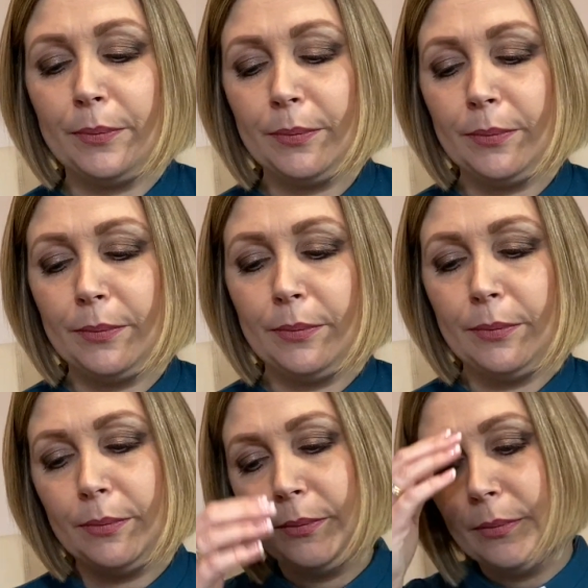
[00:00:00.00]

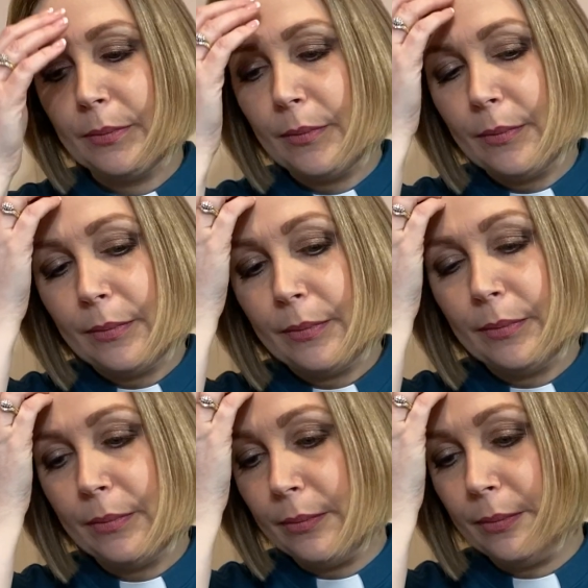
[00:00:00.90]

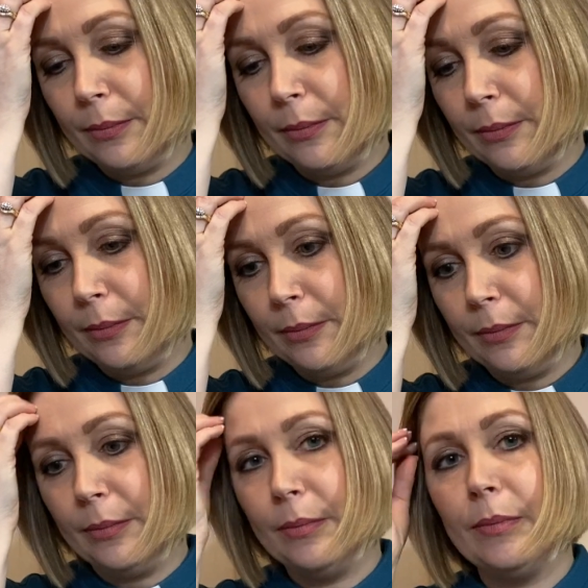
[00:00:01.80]

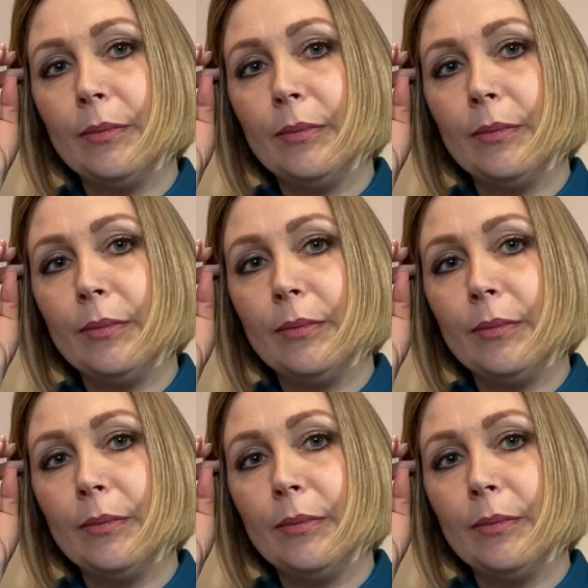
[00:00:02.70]
Nothing is said.